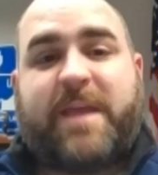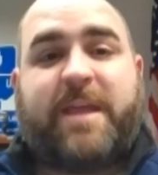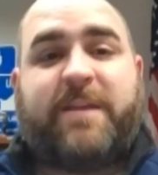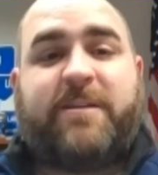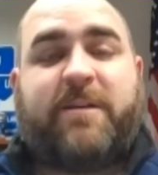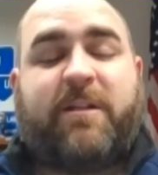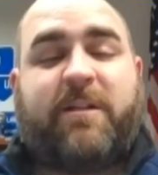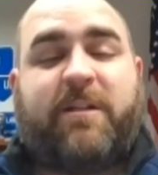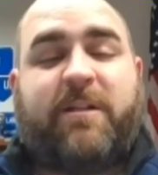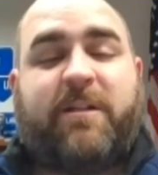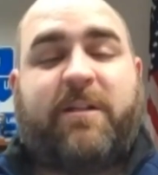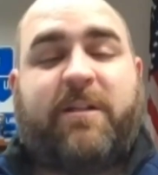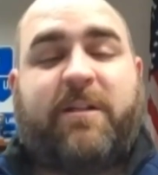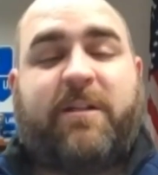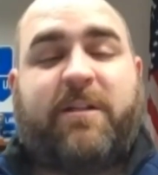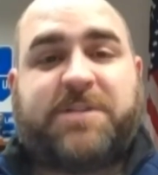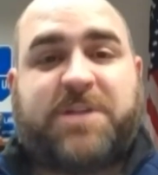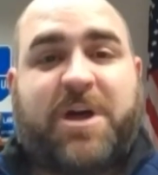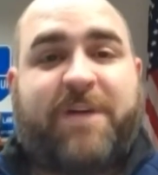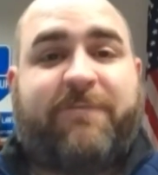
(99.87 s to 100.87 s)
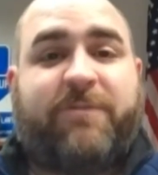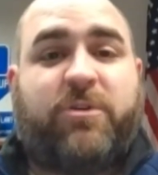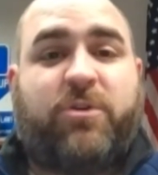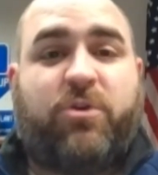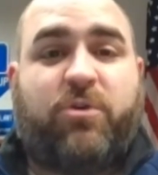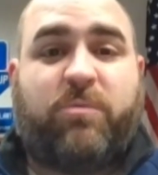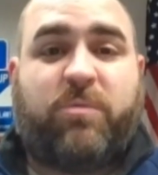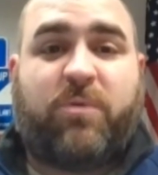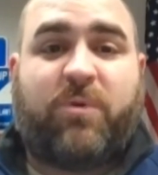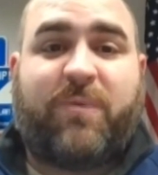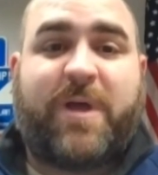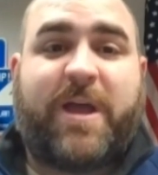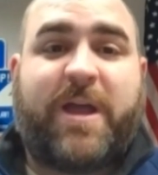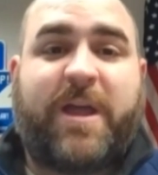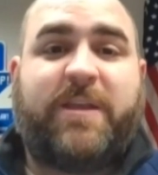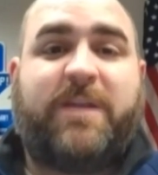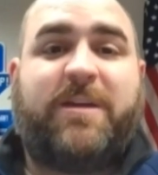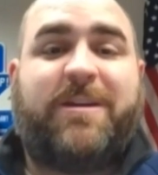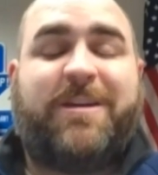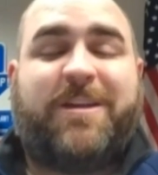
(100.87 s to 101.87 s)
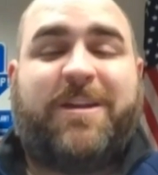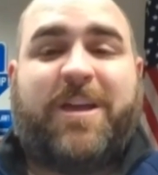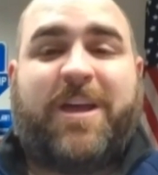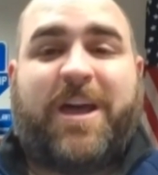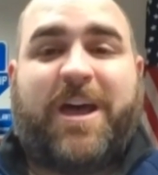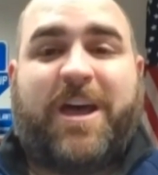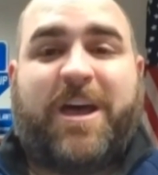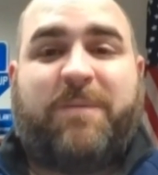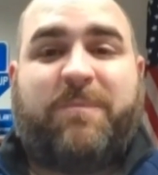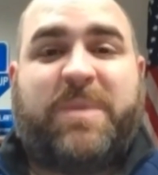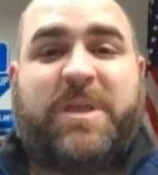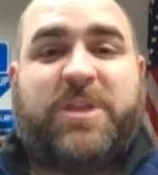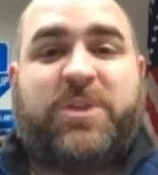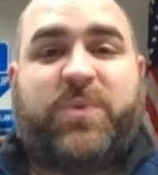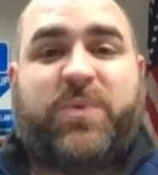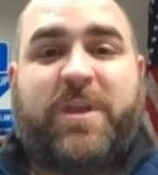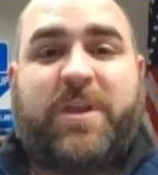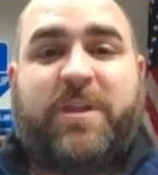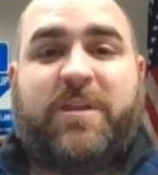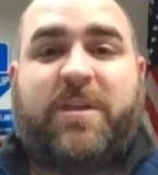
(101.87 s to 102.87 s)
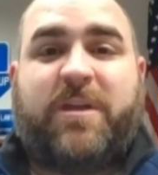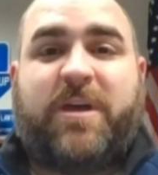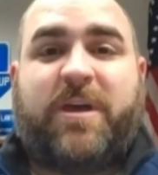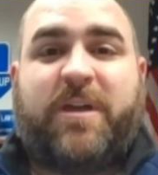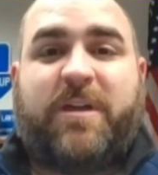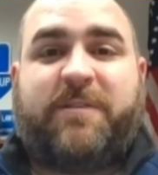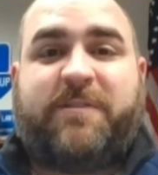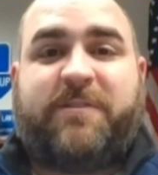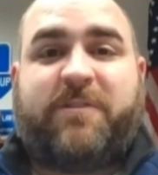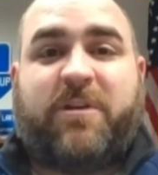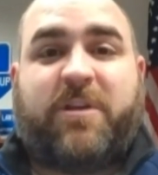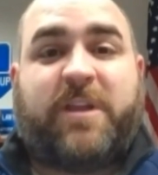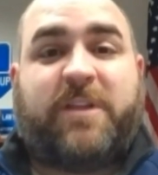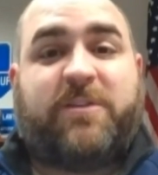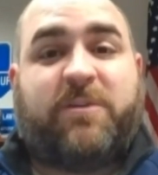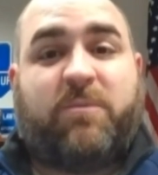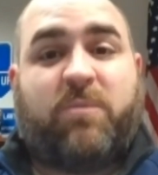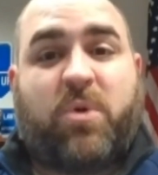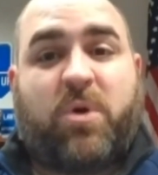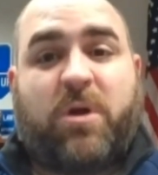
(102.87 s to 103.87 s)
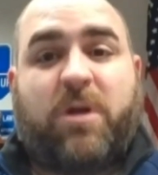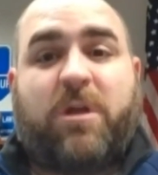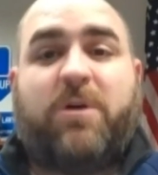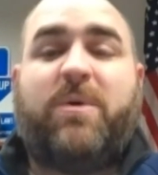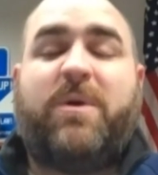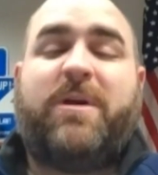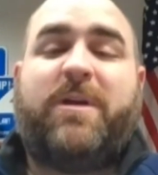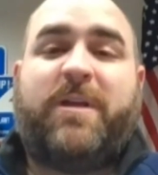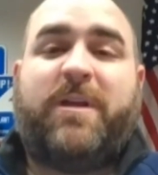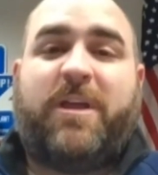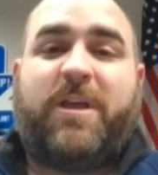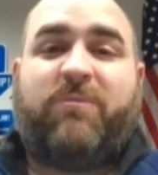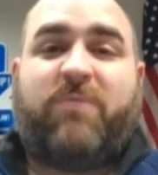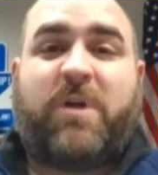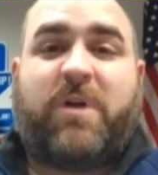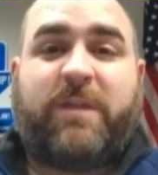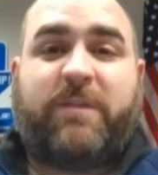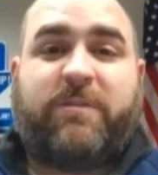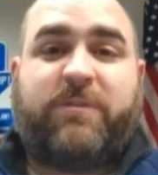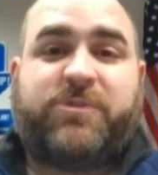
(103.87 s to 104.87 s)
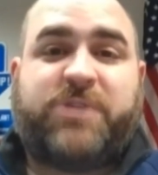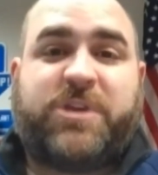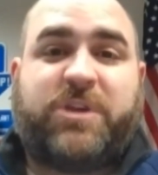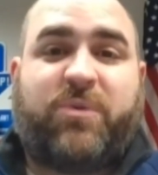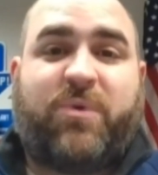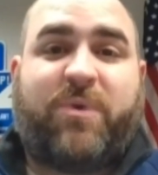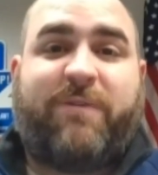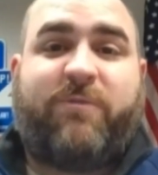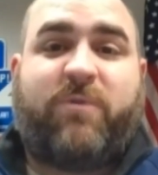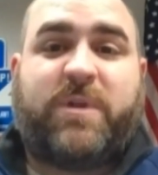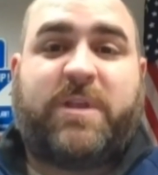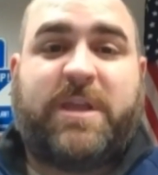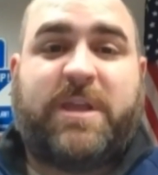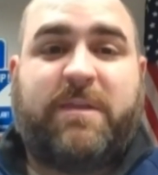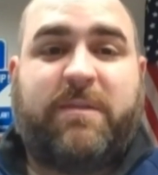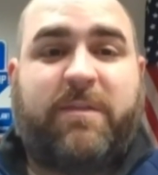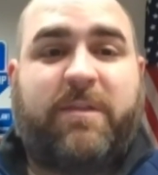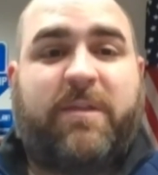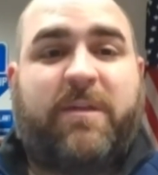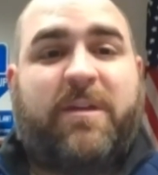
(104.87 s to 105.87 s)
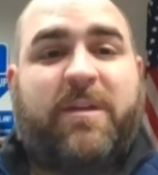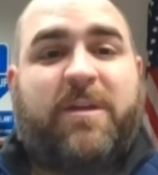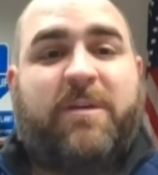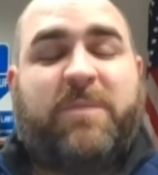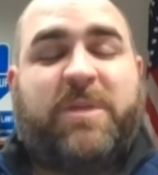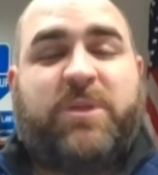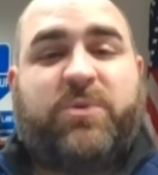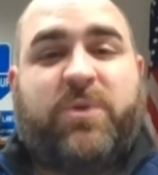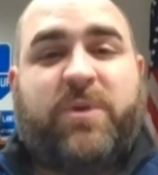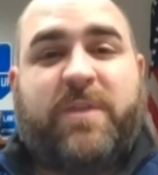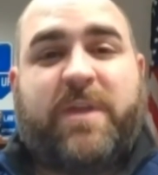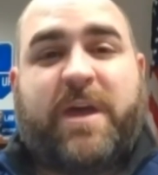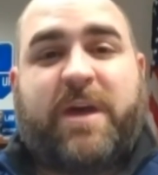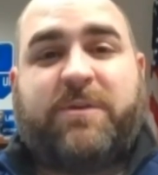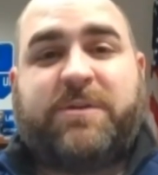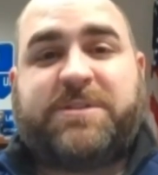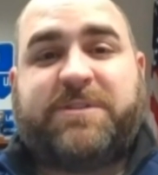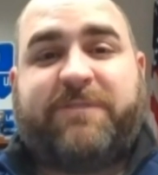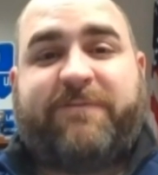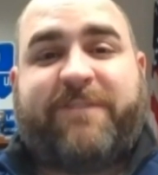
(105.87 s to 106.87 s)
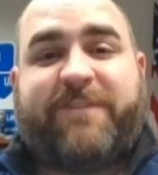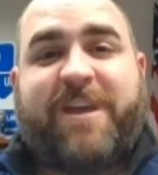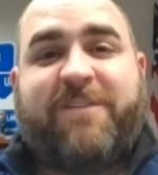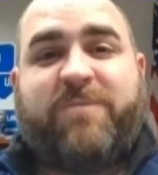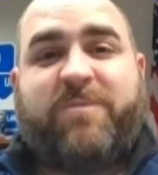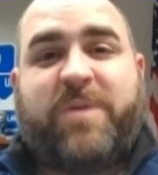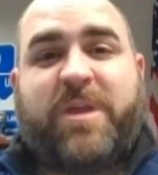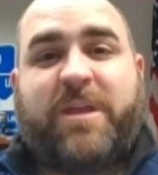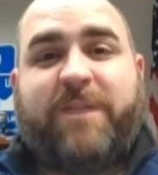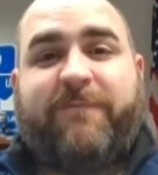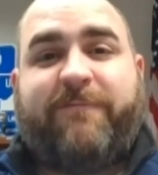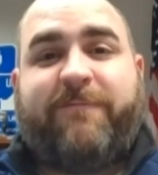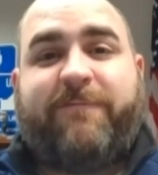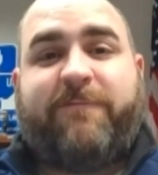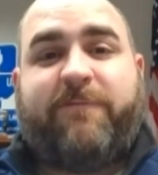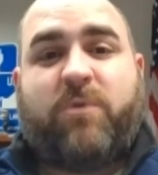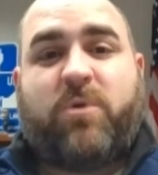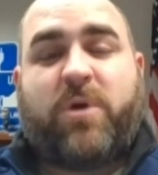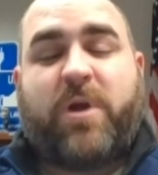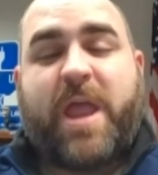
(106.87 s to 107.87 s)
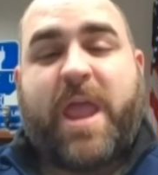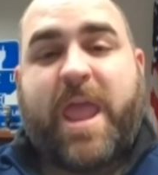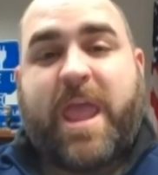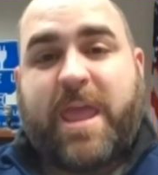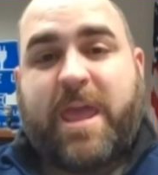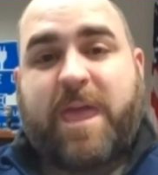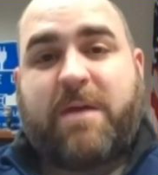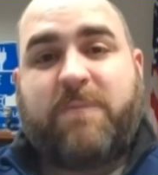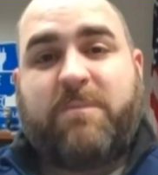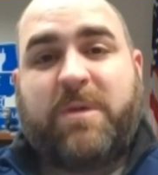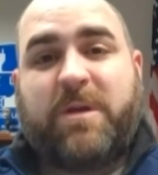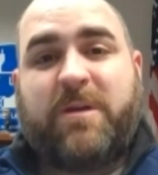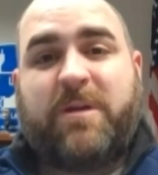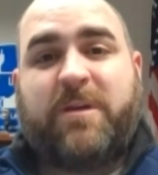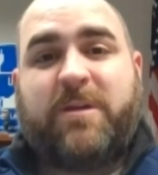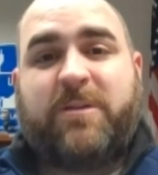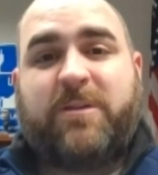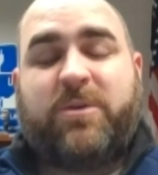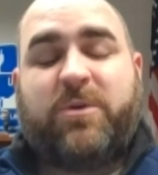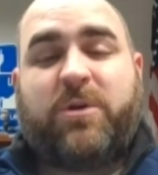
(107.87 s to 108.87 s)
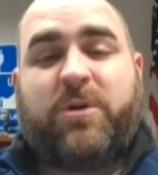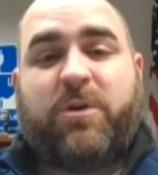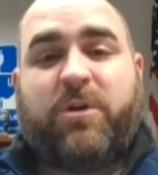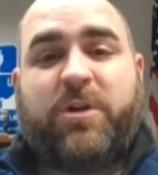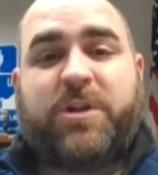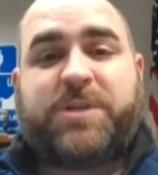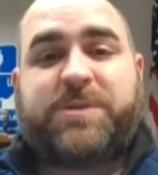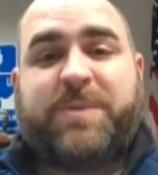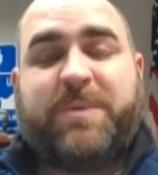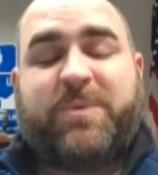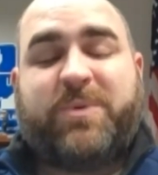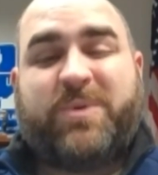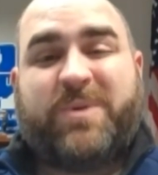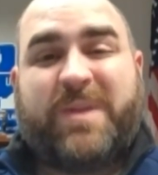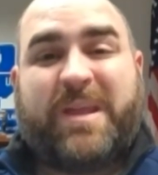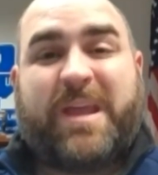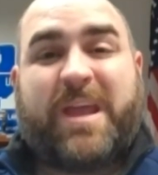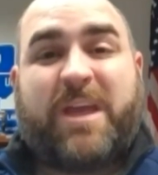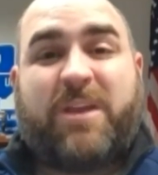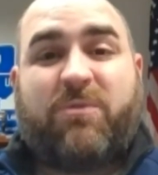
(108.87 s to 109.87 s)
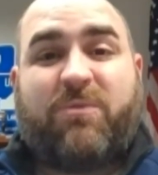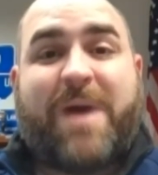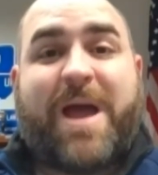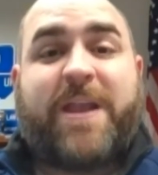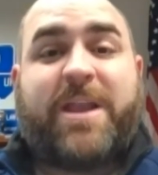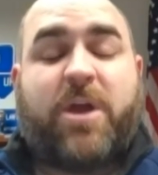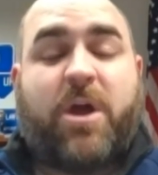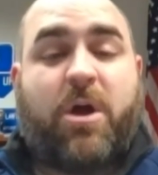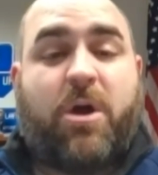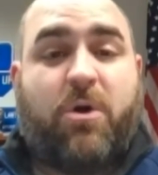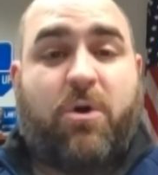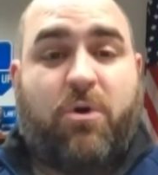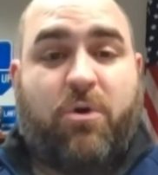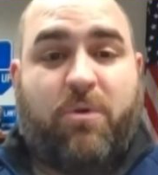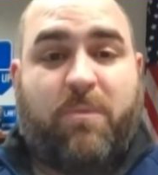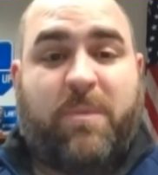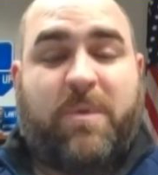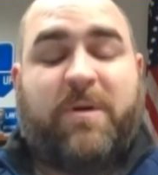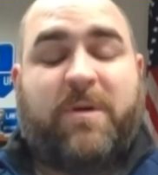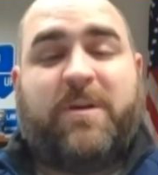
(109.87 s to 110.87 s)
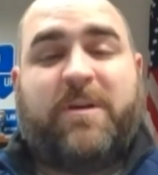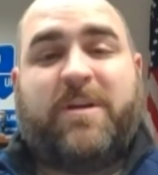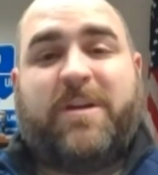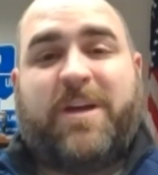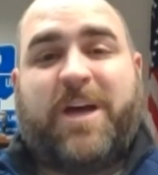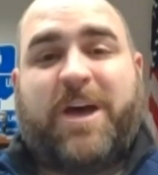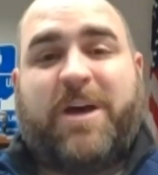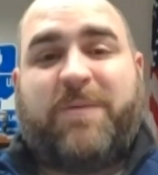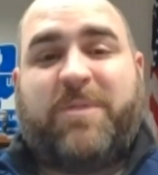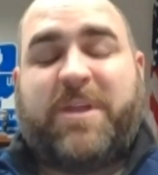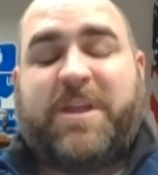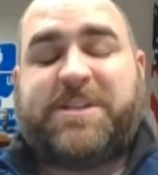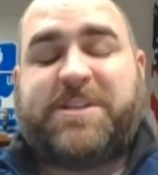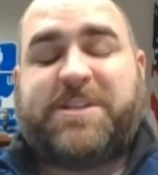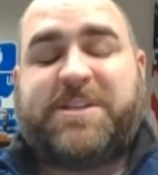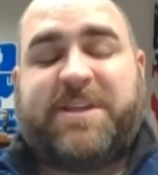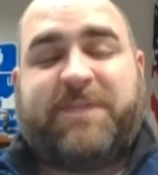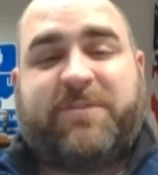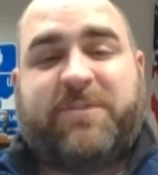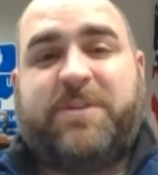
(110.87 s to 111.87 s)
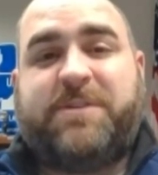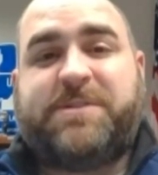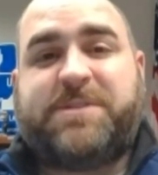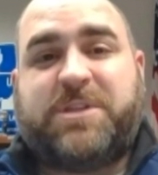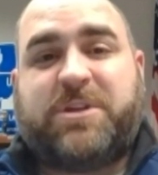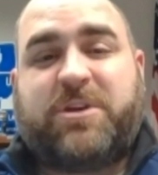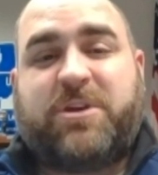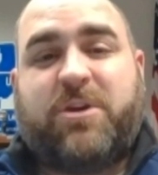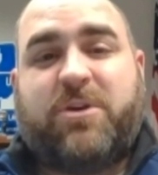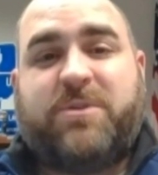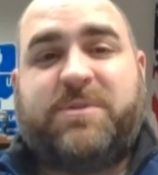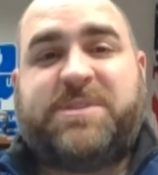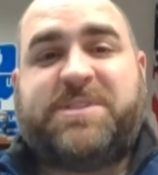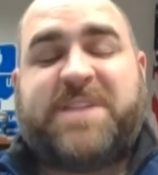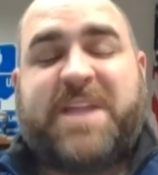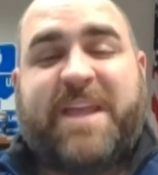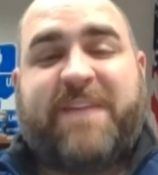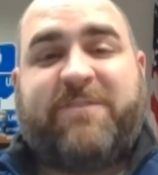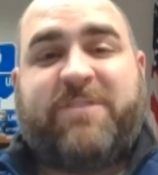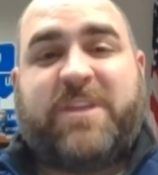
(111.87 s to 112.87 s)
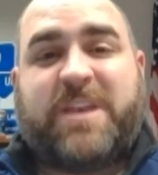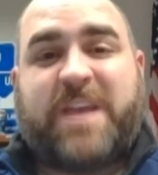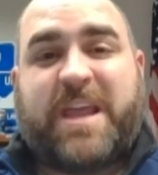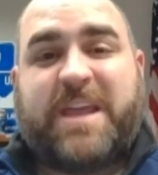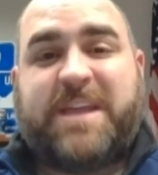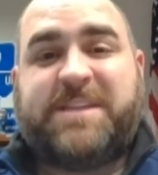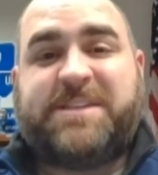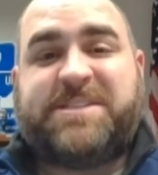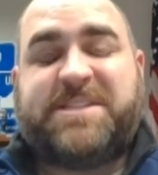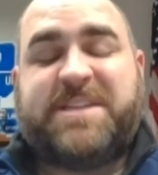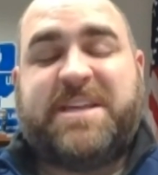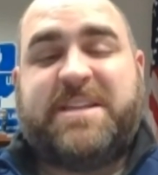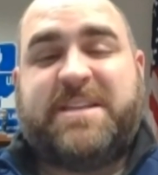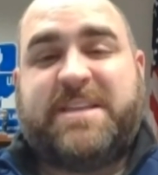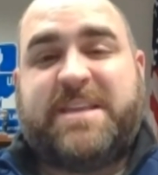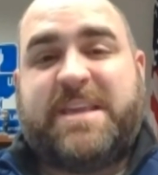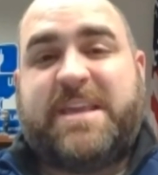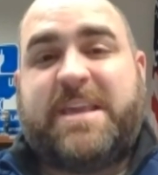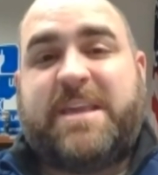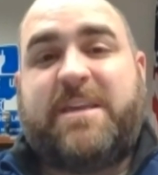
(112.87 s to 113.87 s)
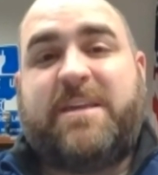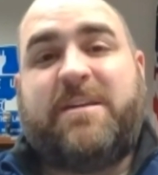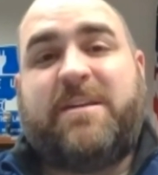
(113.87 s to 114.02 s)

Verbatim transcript: $10 off an Uber ride um, between uh, starting tomorrow and running through January 14th between the hours of 5 p.m. and 4 a.m. to encourage people to get a ride home. Um, they just have to use the code Save the Night CT